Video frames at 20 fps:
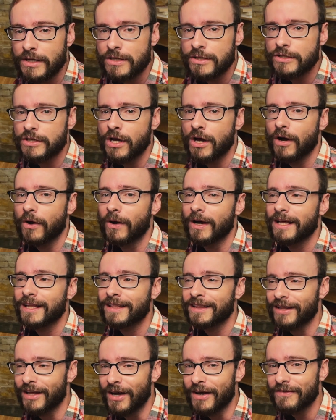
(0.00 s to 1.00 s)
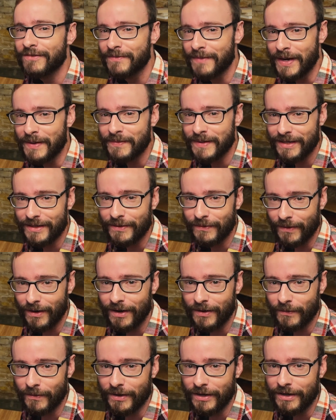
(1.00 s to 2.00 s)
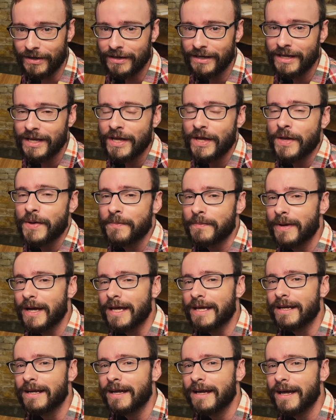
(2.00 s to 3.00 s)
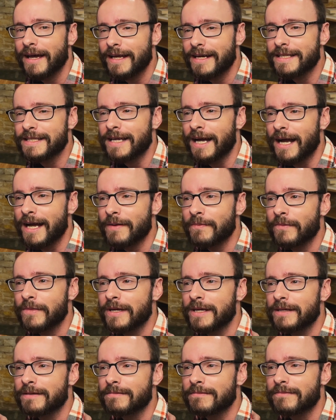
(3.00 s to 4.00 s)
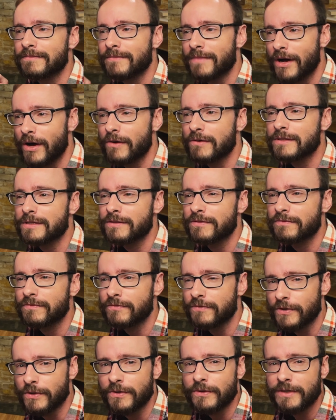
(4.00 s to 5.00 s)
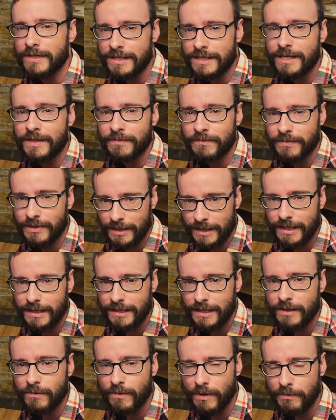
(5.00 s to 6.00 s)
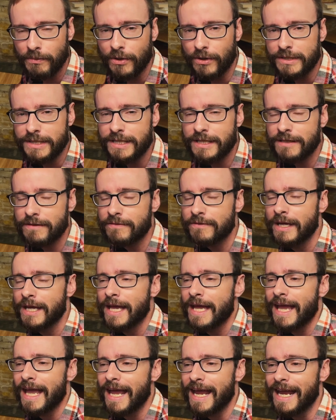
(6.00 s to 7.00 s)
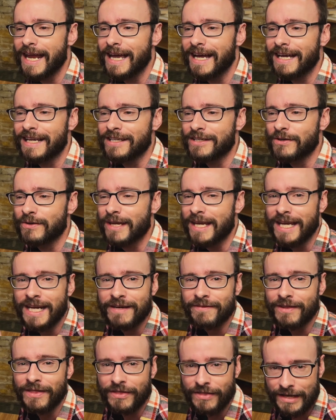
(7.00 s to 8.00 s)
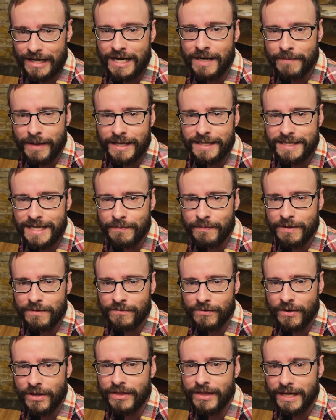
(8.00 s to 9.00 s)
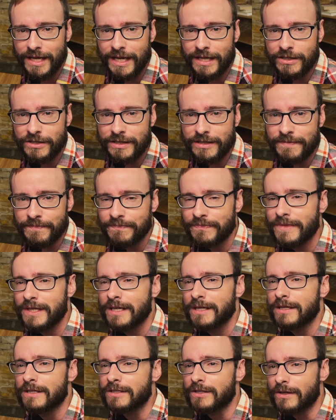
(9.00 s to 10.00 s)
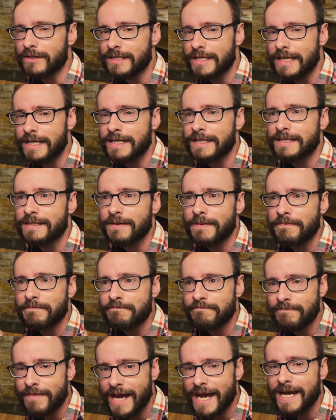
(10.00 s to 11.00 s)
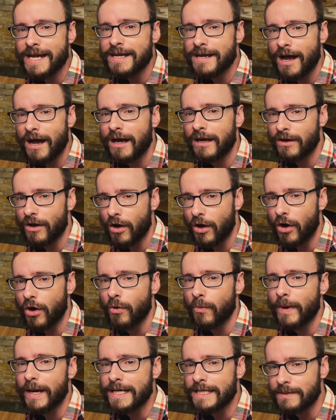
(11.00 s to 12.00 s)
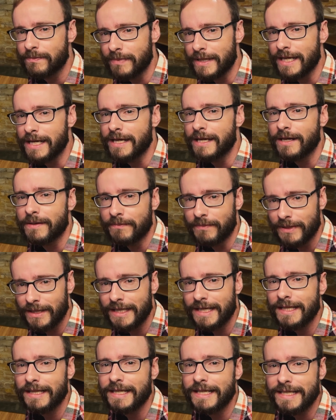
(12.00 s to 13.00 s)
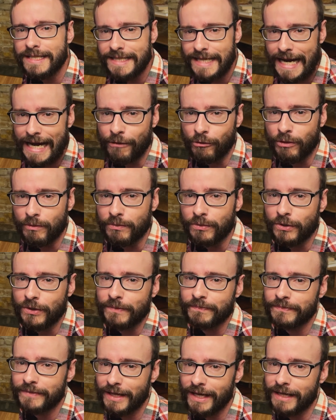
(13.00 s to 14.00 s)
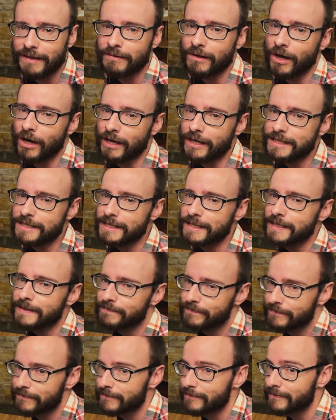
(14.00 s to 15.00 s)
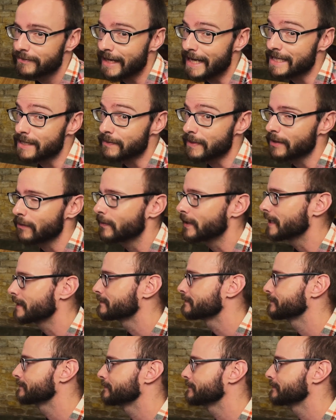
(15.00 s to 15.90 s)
So love might be the wrong word, but at a time when most food is completely repulsive and you can't even think about stepping foot in the kitchen, saltines may not always be completely terrible. And honestly, that's a big win.